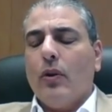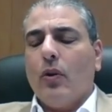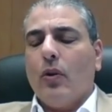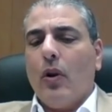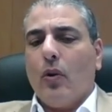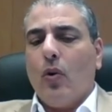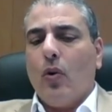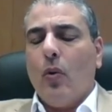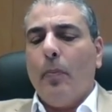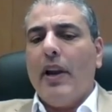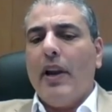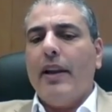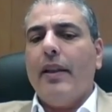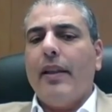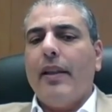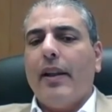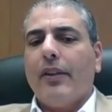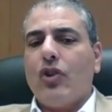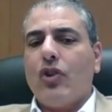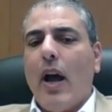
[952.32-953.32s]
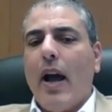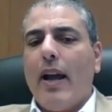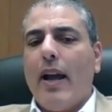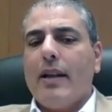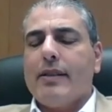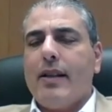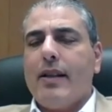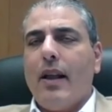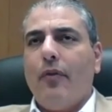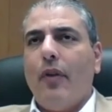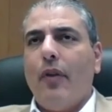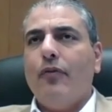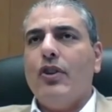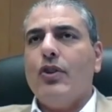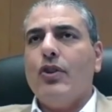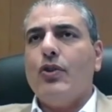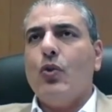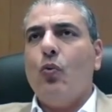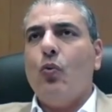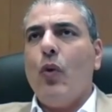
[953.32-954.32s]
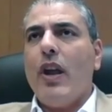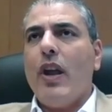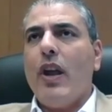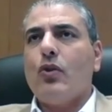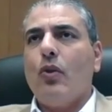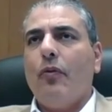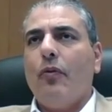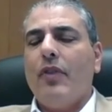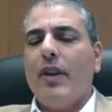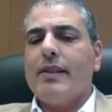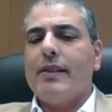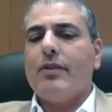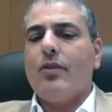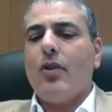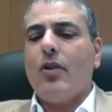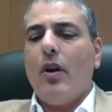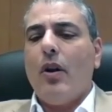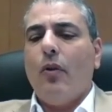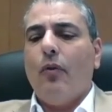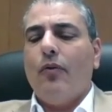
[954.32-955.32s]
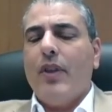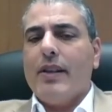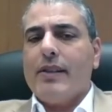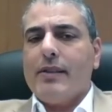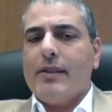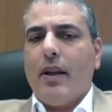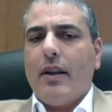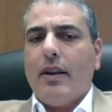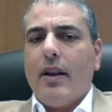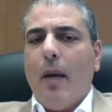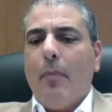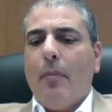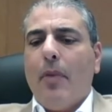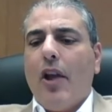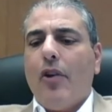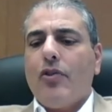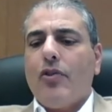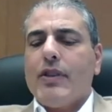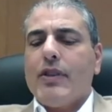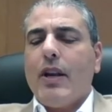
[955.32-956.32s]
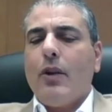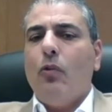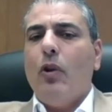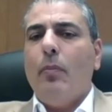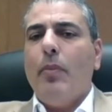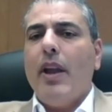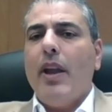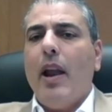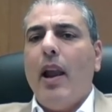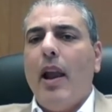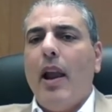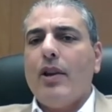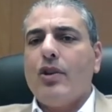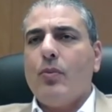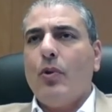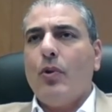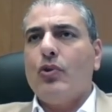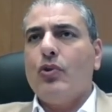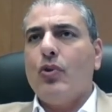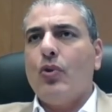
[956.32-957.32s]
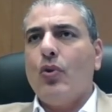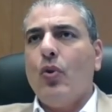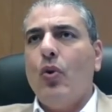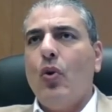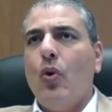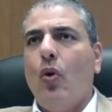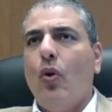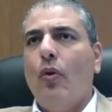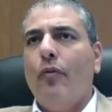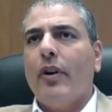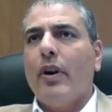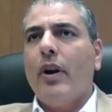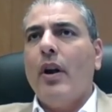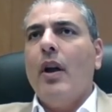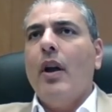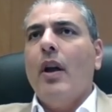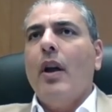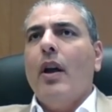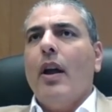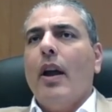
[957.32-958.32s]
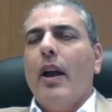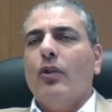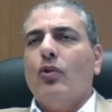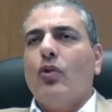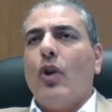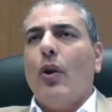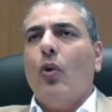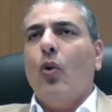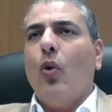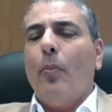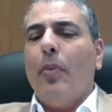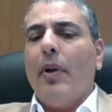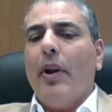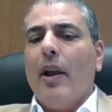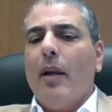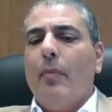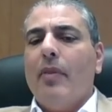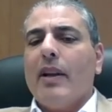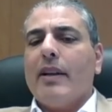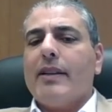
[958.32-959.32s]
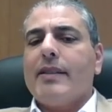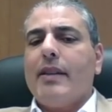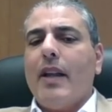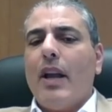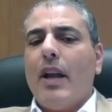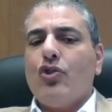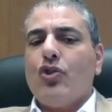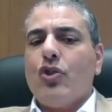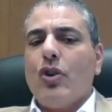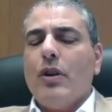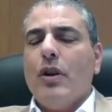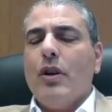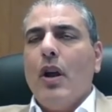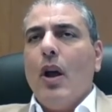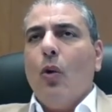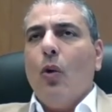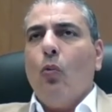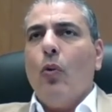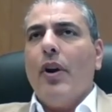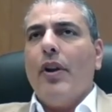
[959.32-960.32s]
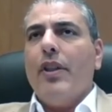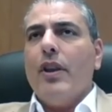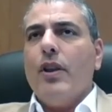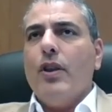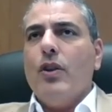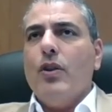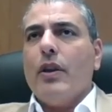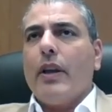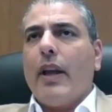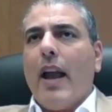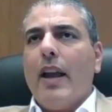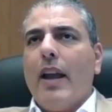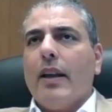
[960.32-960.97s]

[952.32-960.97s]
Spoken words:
completed the trials, the 52 weeks of this study, ambulatory study, will be eligible to roll over into an open label extension where they can